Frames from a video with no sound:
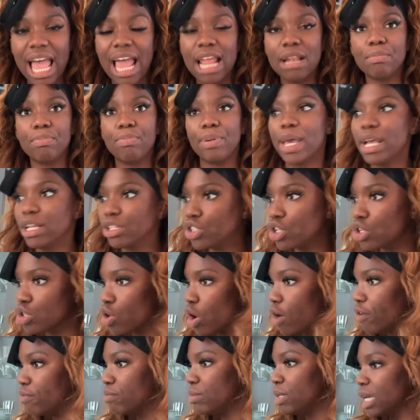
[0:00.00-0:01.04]
and pictures
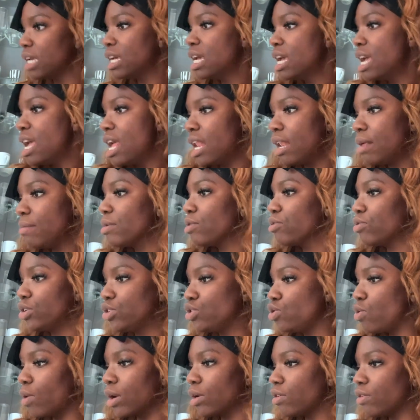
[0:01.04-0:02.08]
of me. Let me read
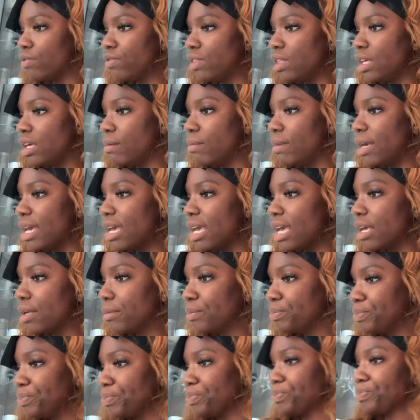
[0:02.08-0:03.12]
you one of them. Hey,
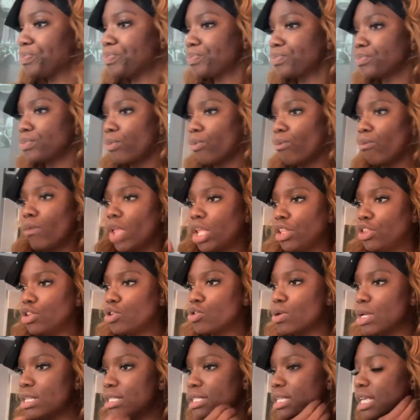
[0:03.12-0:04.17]
this
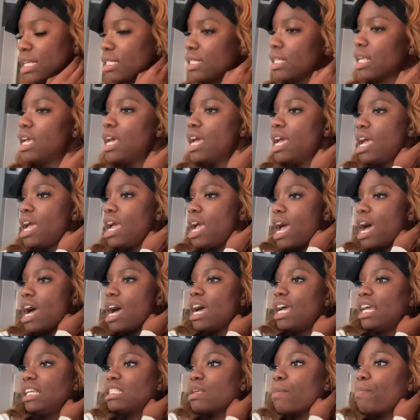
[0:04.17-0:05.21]
one says, uh,
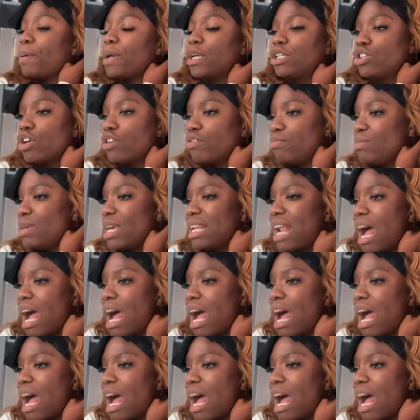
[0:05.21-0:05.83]
it's a picture of me, and